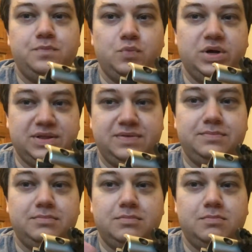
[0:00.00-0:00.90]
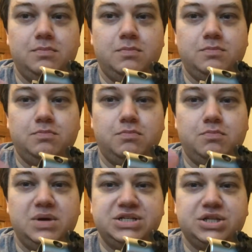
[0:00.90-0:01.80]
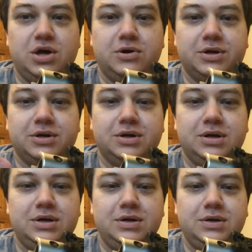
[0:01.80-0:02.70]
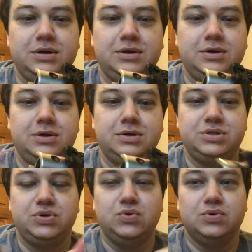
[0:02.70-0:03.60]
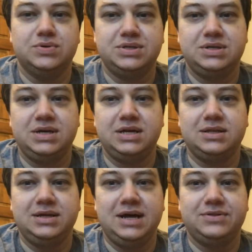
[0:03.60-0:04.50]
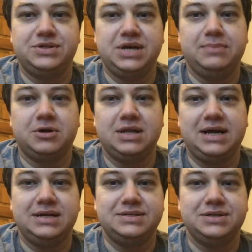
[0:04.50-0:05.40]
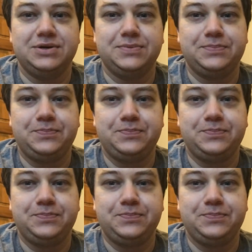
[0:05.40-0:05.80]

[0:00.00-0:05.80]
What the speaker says: with much longer tools and clean out the chamber a lot easier.